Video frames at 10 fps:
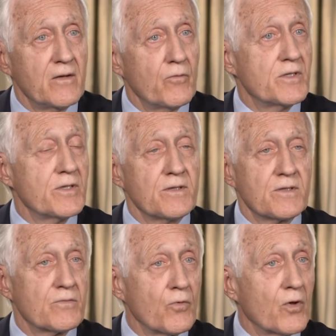which
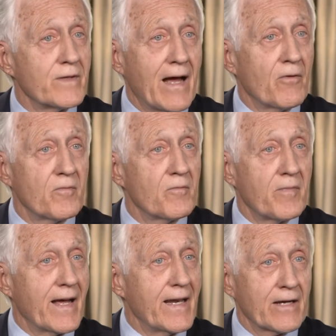is ruled out
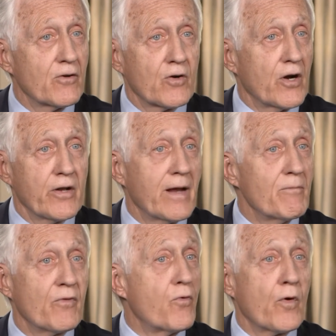by an echocardiogram
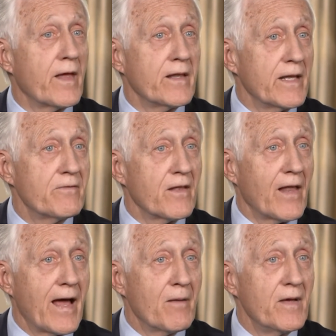before they leave the
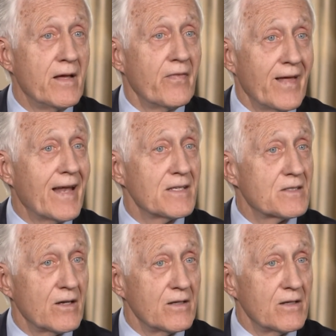lab. That is